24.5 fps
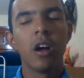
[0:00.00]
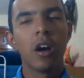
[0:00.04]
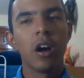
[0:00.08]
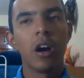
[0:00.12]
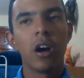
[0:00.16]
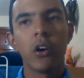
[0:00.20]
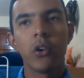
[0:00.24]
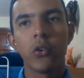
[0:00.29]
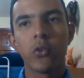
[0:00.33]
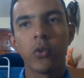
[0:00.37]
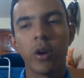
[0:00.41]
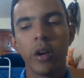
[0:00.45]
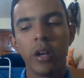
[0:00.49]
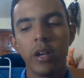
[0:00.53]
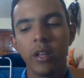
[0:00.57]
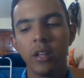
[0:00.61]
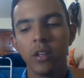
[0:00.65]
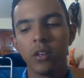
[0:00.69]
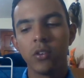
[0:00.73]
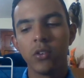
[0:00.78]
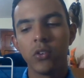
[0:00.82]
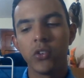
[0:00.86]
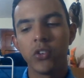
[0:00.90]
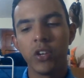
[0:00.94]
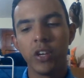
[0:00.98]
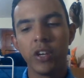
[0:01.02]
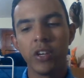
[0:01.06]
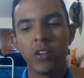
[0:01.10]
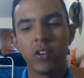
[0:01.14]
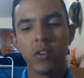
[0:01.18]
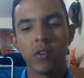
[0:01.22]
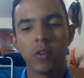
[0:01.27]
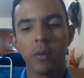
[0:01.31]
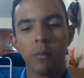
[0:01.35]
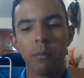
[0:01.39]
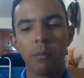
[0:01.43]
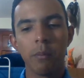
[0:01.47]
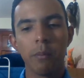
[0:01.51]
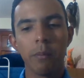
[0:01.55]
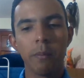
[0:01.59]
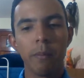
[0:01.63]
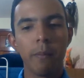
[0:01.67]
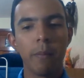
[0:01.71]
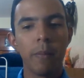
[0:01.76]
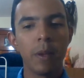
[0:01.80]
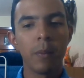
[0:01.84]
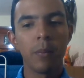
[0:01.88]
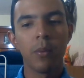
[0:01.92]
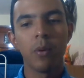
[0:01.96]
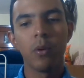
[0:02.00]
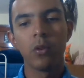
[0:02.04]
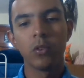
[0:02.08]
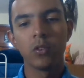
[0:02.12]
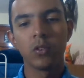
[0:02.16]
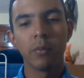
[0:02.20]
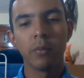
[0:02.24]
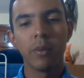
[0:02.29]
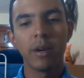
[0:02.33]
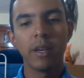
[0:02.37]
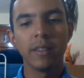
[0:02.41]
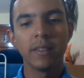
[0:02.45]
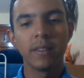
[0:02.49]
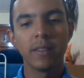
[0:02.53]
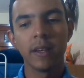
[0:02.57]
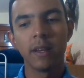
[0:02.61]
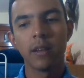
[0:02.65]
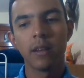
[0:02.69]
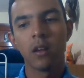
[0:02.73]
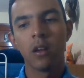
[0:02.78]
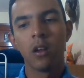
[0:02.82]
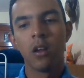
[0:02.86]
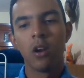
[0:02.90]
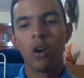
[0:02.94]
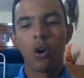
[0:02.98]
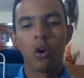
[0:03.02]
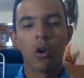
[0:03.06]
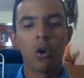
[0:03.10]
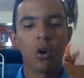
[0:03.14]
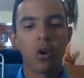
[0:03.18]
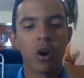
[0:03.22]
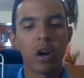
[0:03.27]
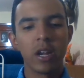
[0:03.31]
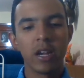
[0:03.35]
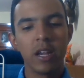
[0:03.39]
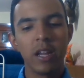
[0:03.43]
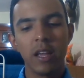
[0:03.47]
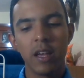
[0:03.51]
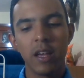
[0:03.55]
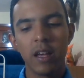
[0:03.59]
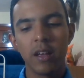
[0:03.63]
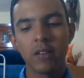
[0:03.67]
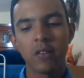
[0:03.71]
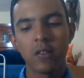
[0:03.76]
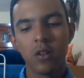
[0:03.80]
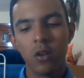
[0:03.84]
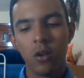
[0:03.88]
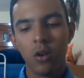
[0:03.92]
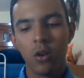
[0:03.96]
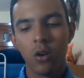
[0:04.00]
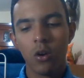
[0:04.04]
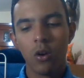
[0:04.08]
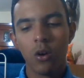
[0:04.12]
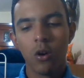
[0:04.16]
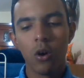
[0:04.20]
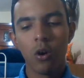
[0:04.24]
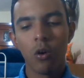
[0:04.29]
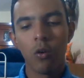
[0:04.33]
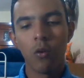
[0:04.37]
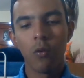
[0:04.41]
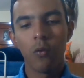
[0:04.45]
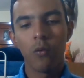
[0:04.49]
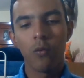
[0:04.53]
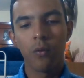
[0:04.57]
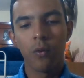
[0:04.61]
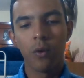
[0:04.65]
are trying to change people's mindset or ideas of